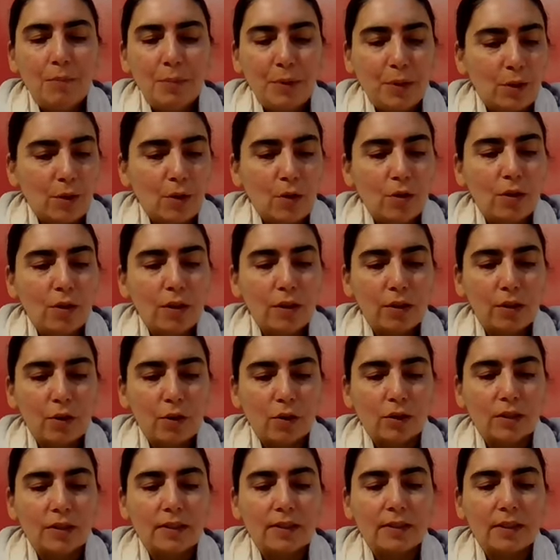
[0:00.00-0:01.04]
Pure
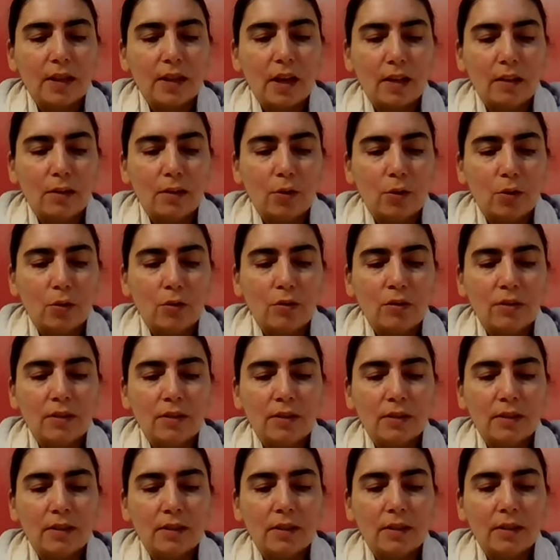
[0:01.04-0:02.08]
thoughts are
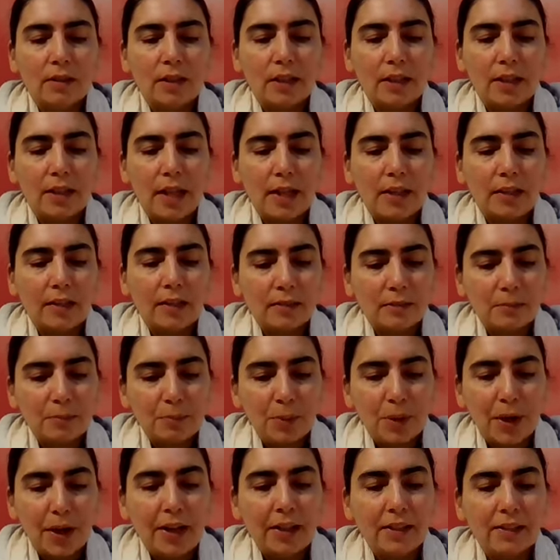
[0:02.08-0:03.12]
those that
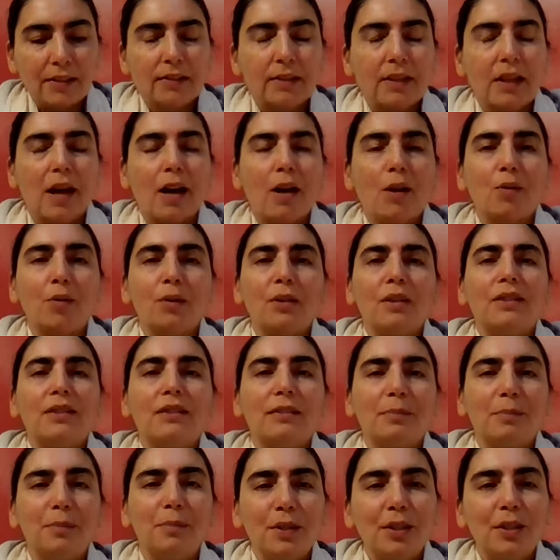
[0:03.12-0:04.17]
express our
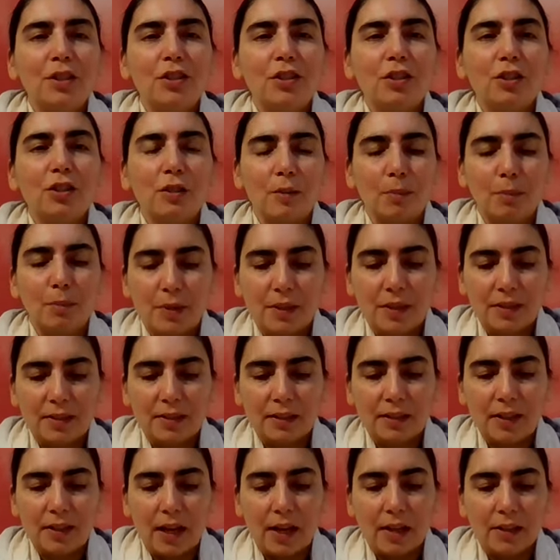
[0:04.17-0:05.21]
spiritual
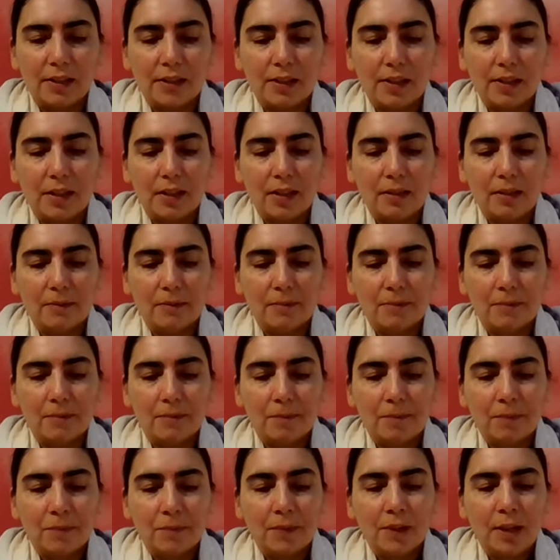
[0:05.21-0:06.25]
personality,
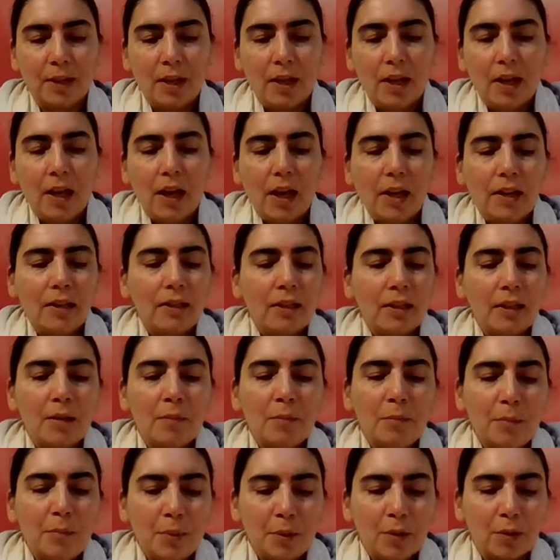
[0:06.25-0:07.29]
and
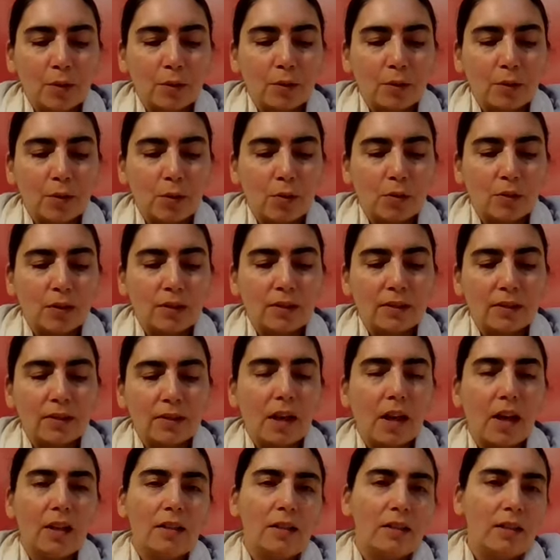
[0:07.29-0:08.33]
impure thoughts
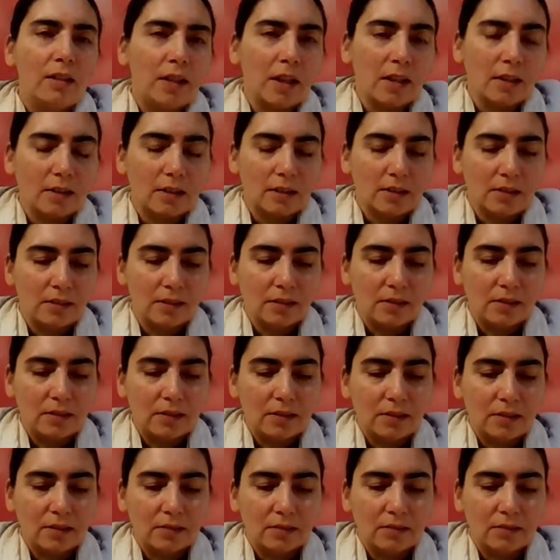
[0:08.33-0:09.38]
are the
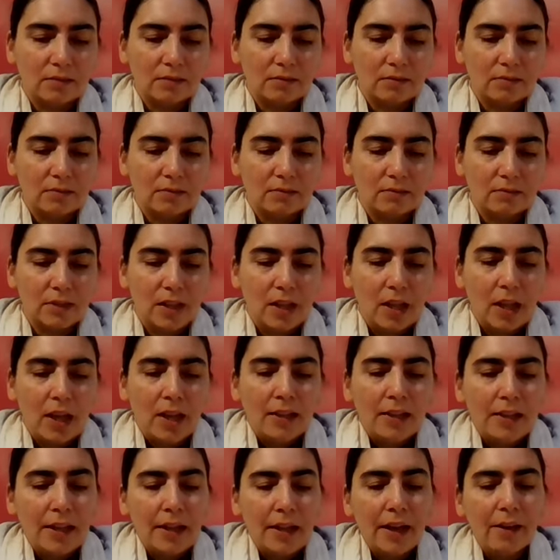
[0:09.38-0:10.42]
others.
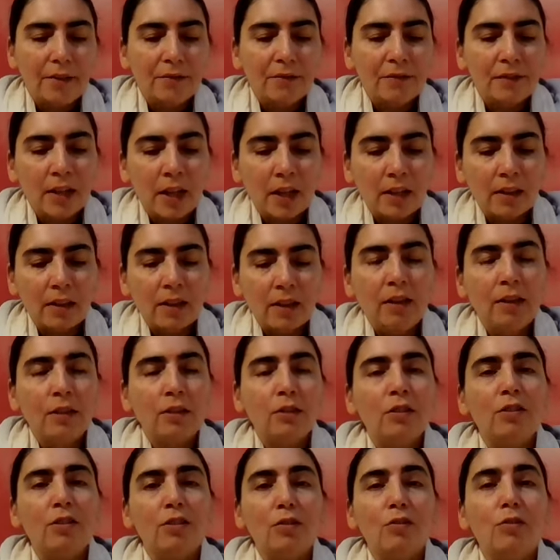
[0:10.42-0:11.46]
They have nothing
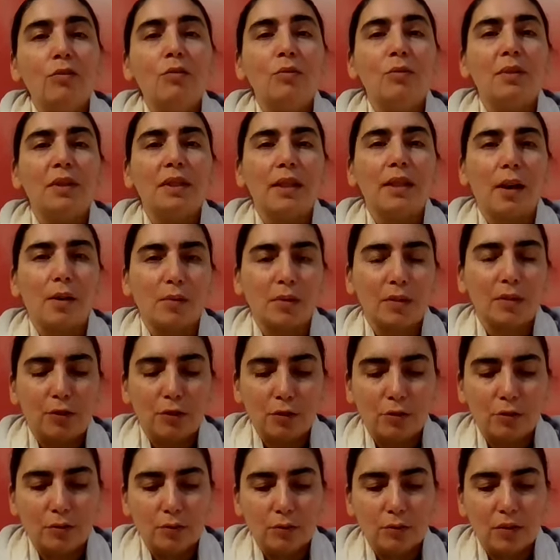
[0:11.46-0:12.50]
to do with our
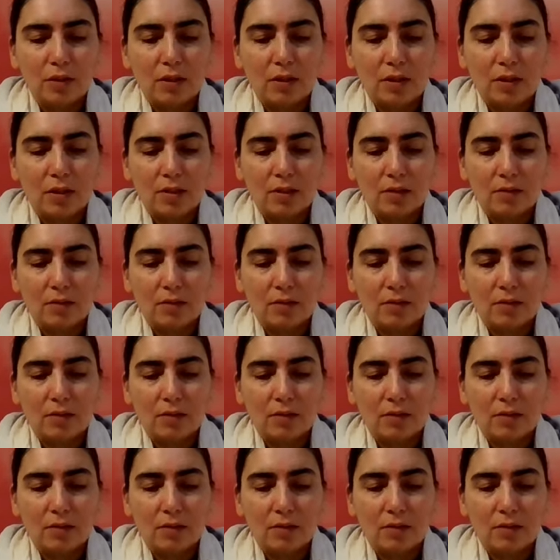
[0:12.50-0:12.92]
truth.